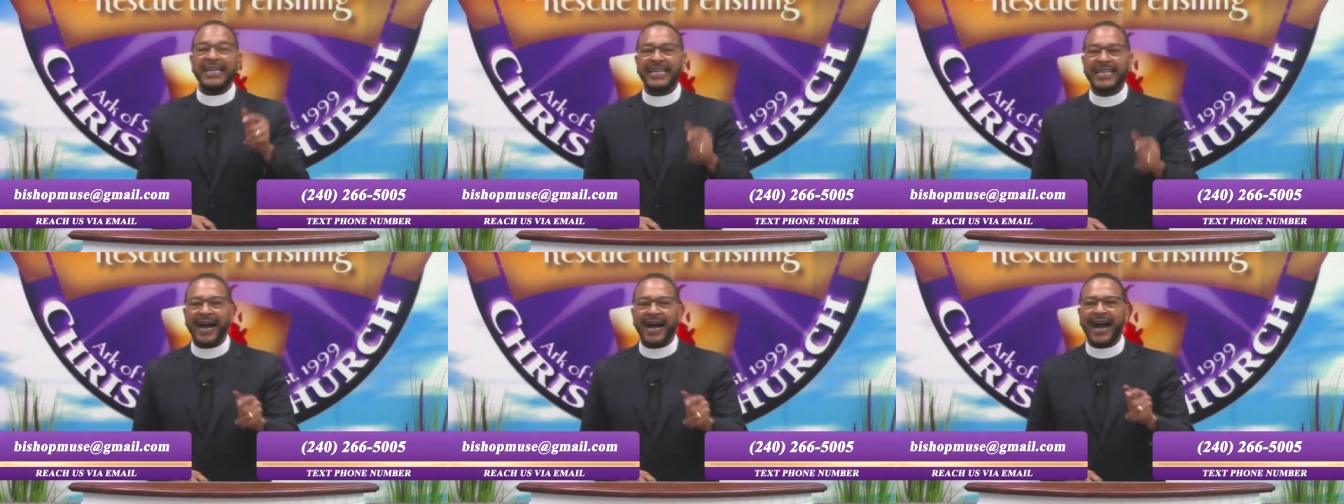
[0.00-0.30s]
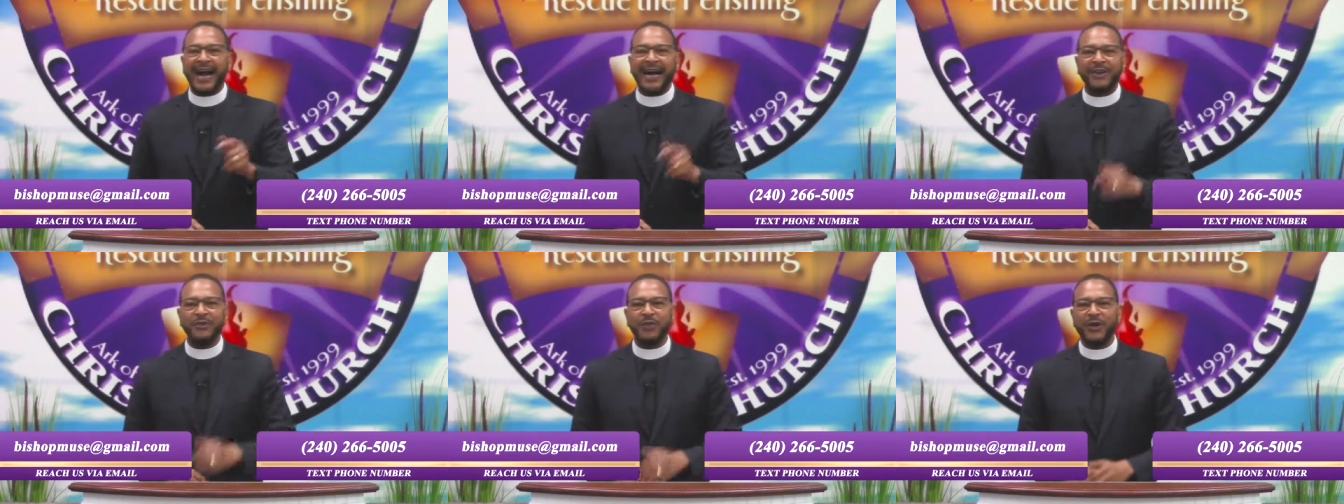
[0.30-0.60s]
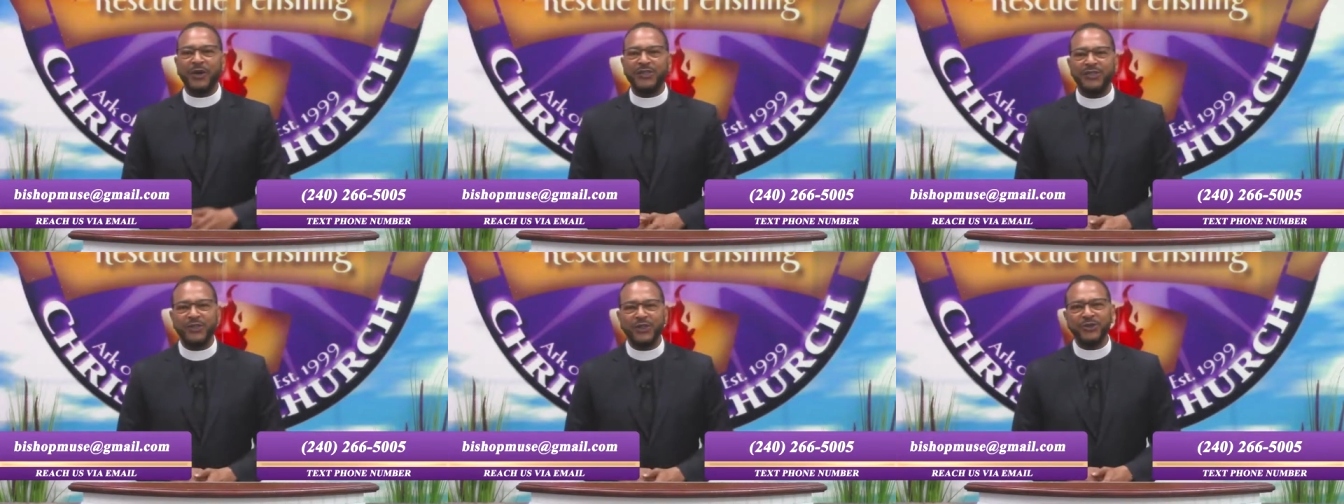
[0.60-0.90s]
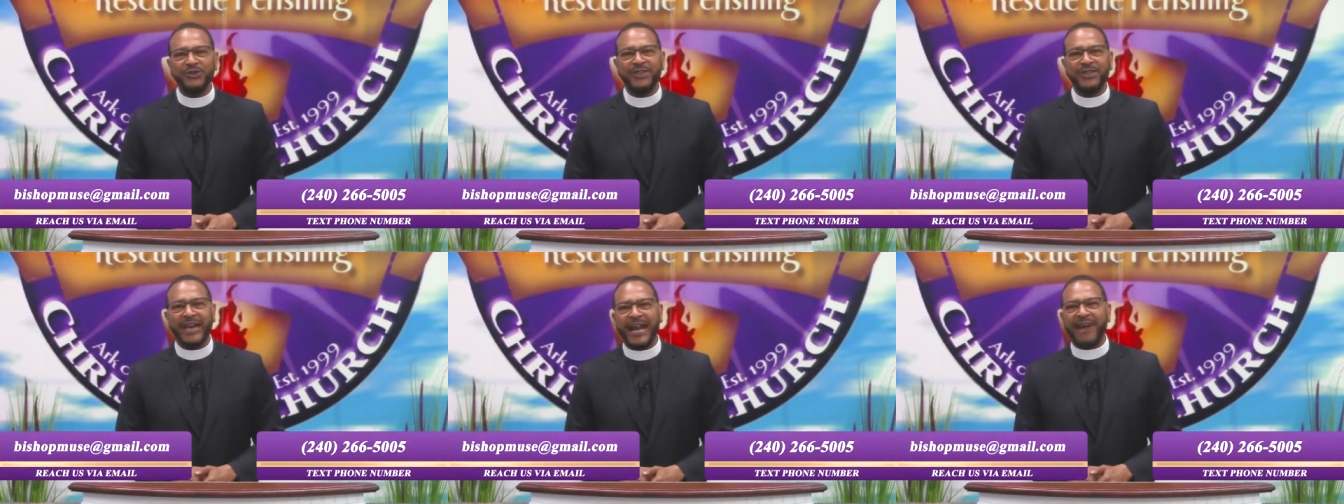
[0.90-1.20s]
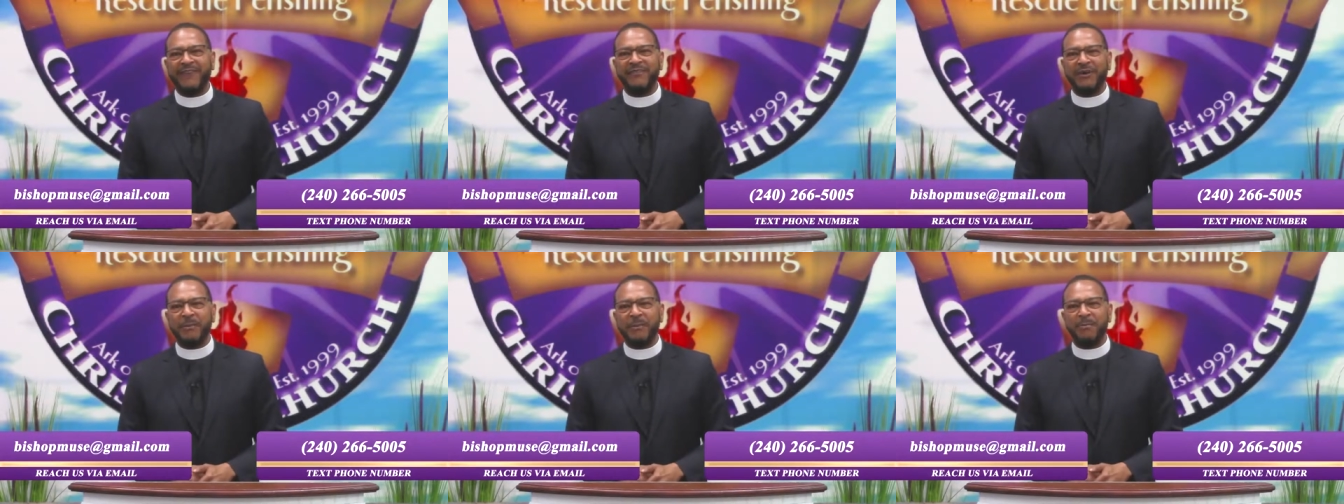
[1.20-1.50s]
God wants you to
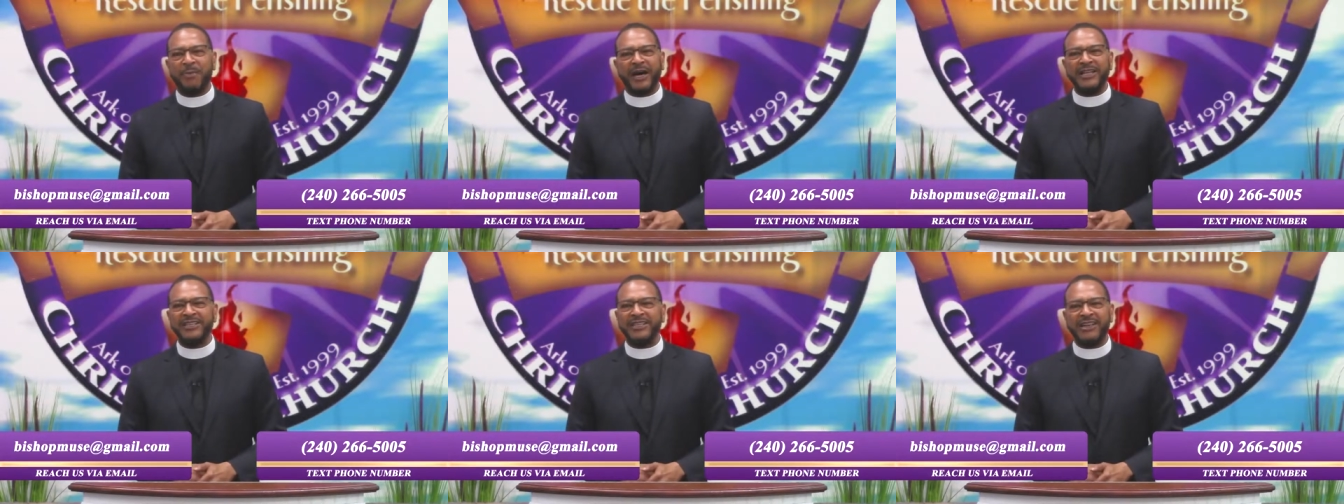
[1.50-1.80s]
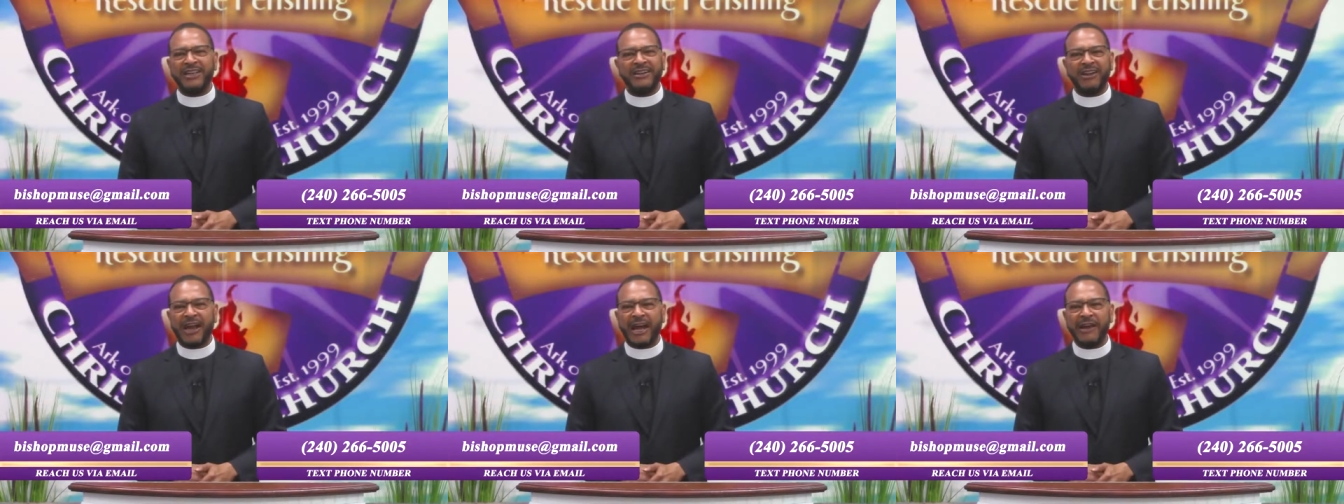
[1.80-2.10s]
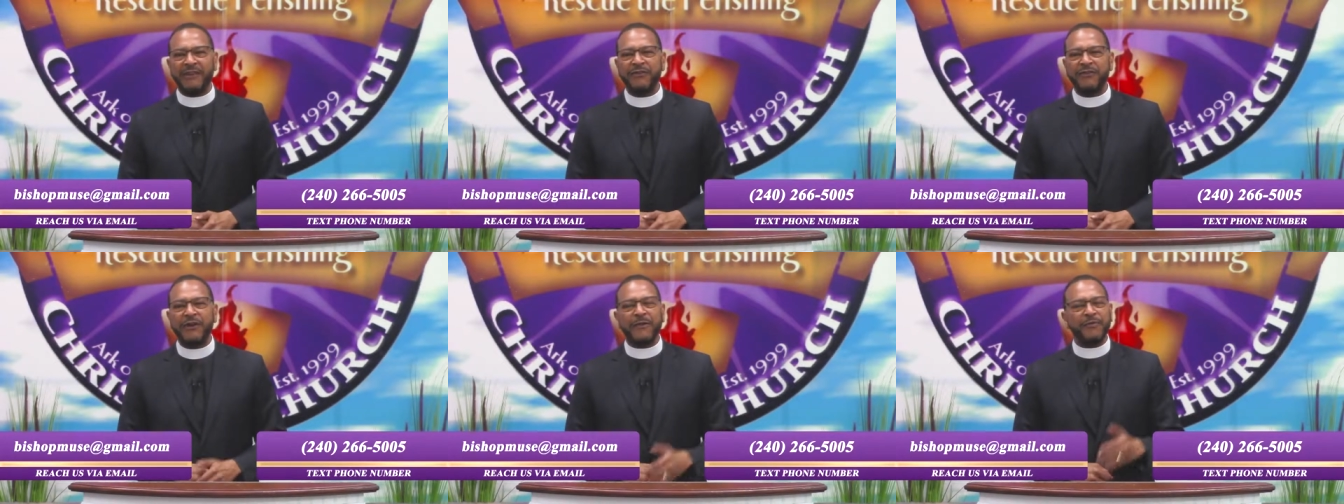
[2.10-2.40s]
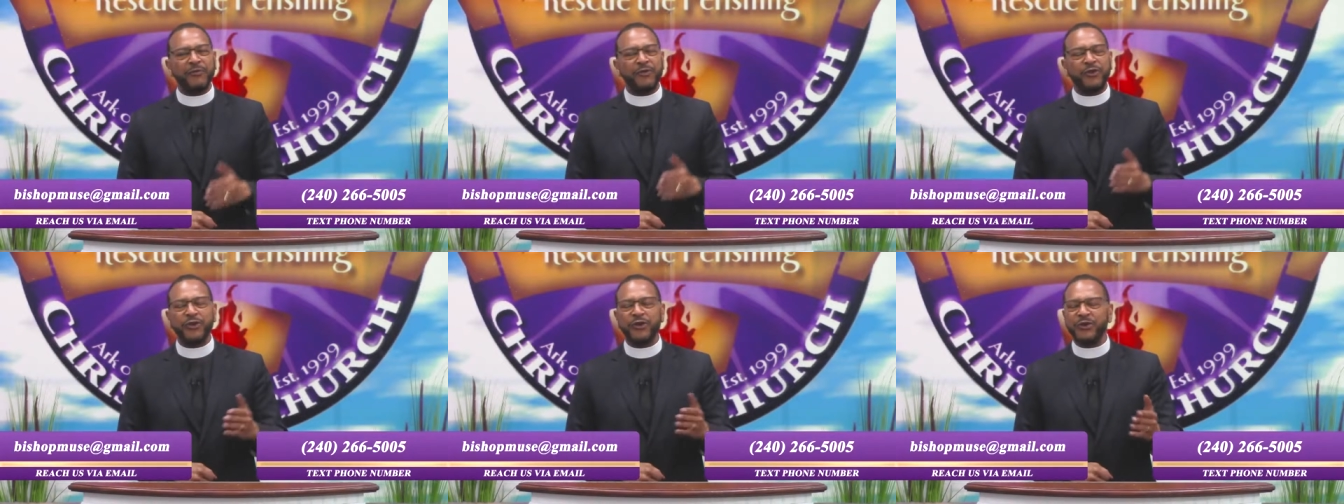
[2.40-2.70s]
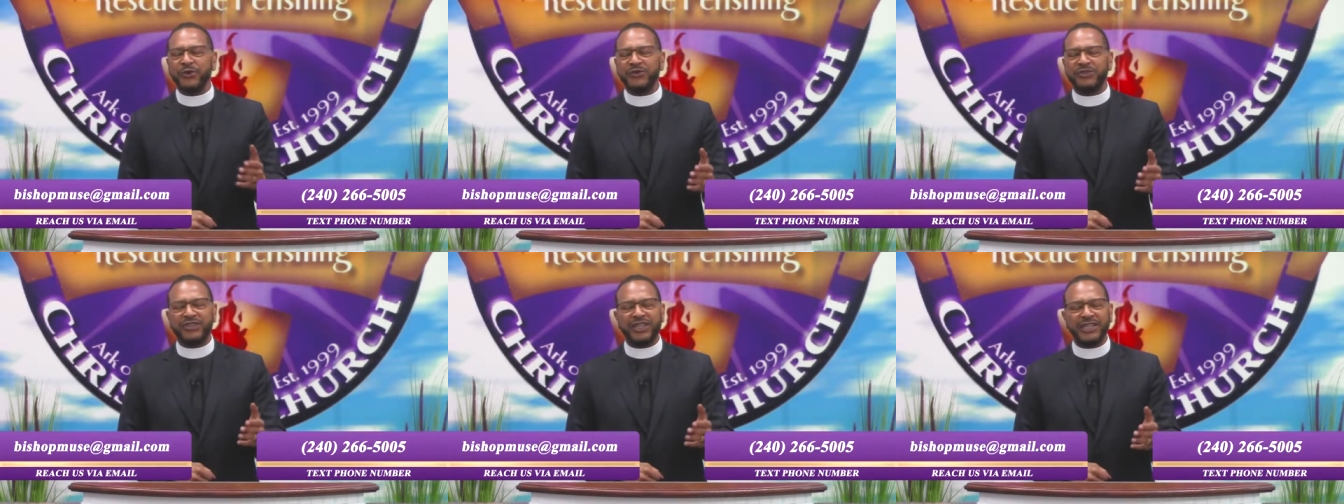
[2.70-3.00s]
have abundant life
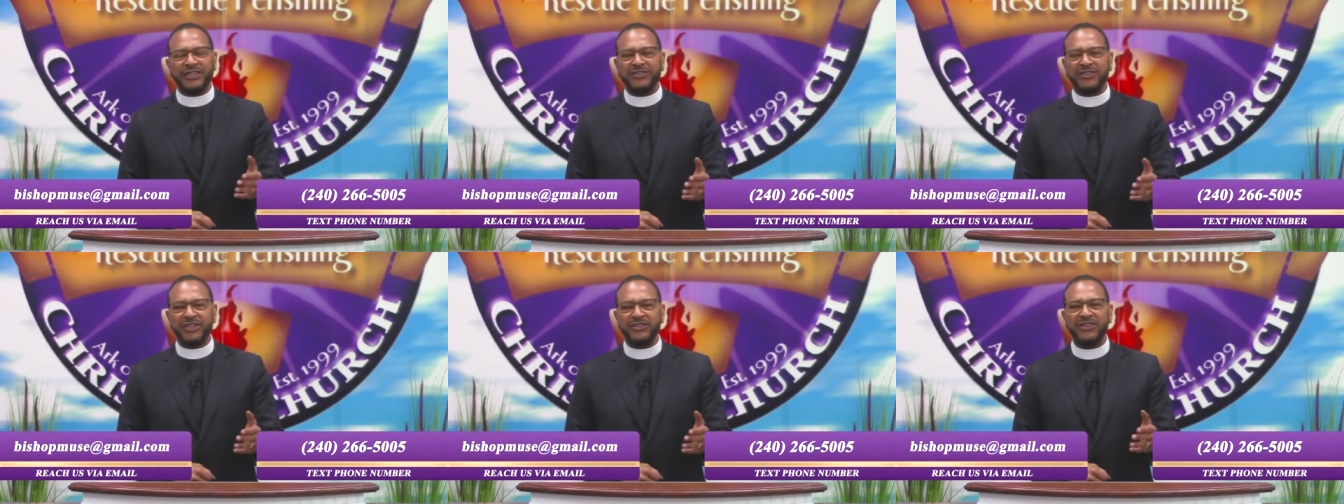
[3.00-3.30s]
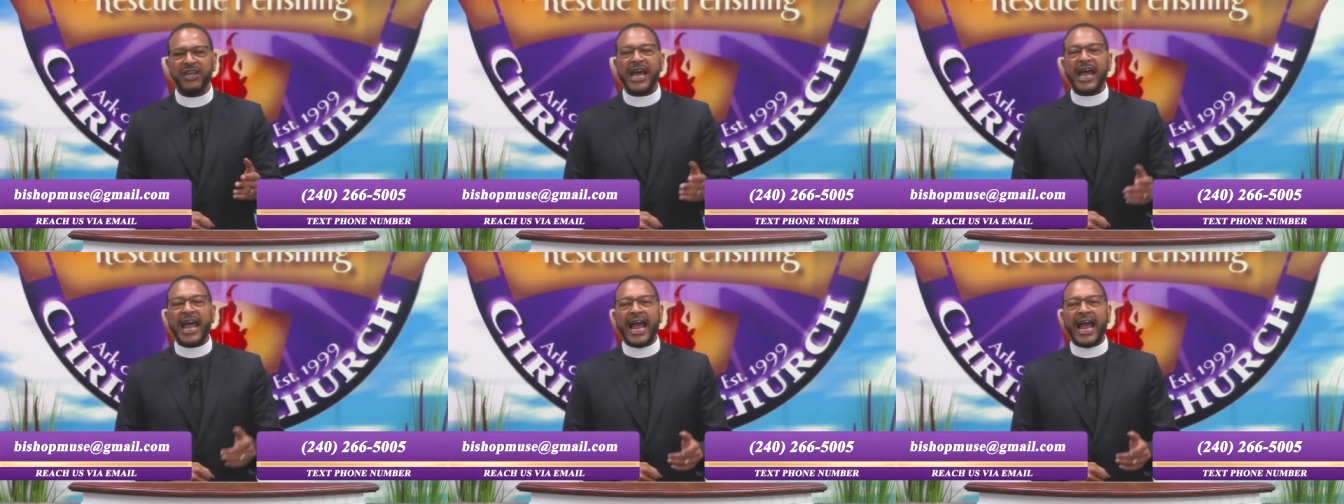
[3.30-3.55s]
through Jesus,